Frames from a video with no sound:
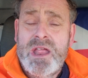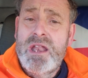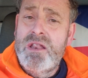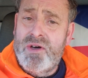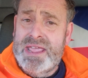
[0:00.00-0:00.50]

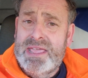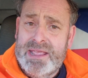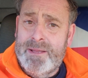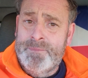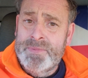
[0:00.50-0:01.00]
night
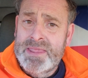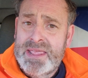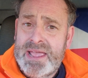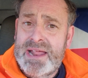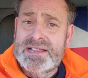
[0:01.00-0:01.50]
heater.
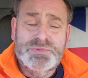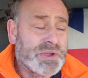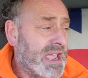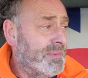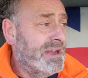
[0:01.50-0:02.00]
And as we're
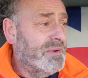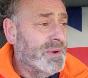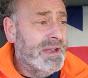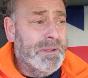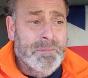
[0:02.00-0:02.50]
coming into
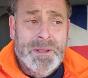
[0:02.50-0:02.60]
winter,